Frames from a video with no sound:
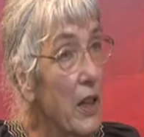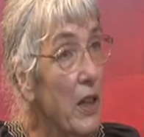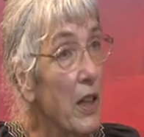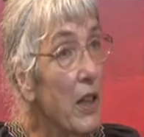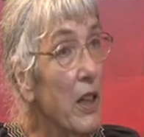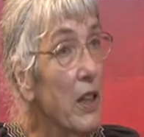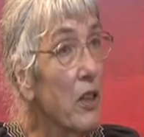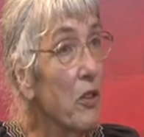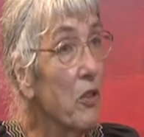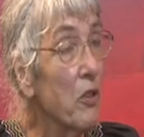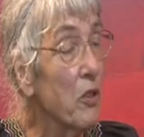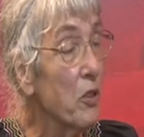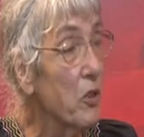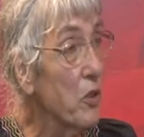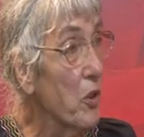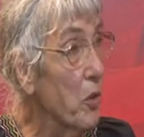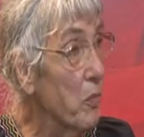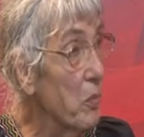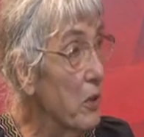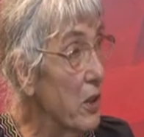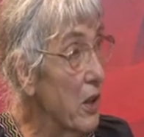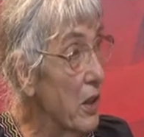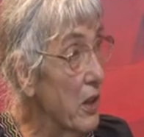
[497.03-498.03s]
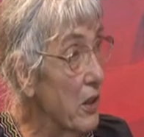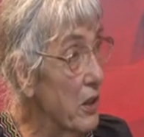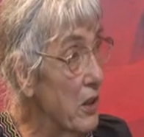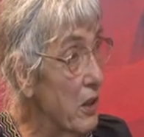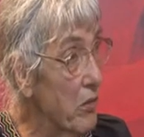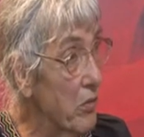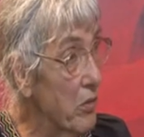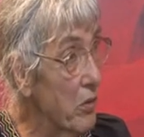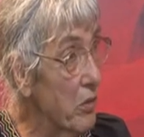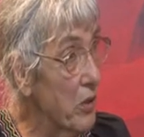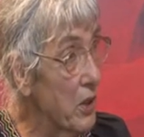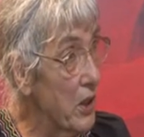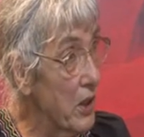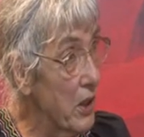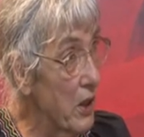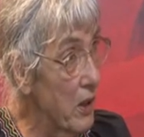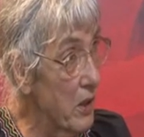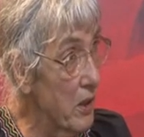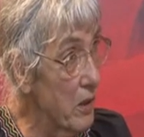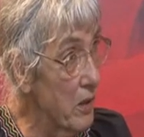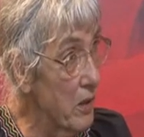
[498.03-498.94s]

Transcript: in October 1948,